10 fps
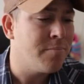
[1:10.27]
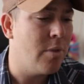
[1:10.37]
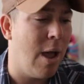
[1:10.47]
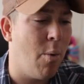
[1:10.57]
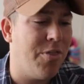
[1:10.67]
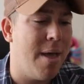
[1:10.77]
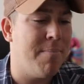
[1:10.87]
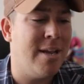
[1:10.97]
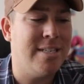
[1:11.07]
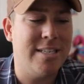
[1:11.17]
Now what that
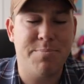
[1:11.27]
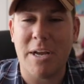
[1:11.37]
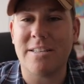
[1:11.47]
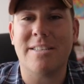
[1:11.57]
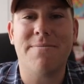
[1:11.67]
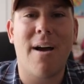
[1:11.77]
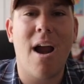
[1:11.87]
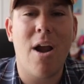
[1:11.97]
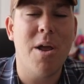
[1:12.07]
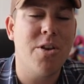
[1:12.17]
means is because it's
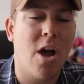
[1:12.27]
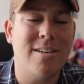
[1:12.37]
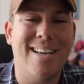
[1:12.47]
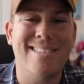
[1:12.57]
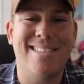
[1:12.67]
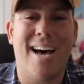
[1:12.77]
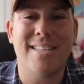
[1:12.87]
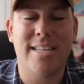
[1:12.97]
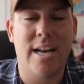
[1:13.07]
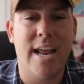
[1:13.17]
fire, it knocks out Zacian.